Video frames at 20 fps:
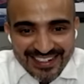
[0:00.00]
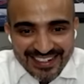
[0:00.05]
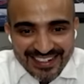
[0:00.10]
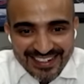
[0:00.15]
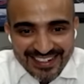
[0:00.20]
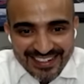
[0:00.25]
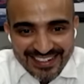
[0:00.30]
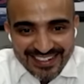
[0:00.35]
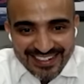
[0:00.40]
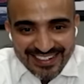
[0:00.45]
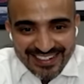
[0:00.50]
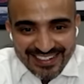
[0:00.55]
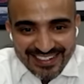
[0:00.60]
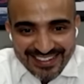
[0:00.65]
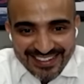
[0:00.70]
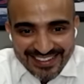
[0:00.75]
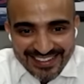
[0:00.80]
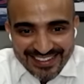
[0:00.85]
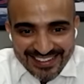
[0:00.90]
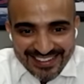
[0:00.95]

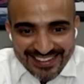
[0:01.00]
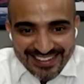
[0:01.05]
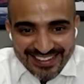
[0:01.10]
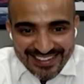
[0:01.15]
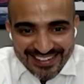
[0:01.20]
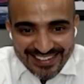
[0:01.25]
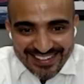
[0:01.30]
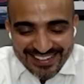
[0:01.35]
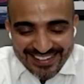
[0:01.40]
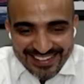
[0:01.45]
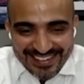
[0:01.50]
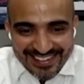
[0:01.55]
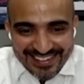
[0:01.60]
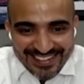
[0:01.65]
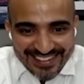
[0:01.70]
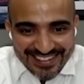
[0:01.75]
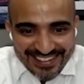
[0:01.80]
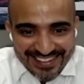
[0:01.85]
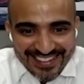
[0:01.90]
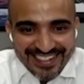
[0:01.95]

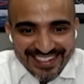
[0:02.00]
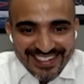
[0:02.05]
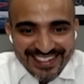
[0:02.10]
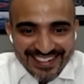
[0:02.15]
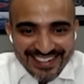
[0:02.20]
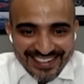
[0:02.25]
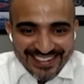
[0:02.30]
(not speaking)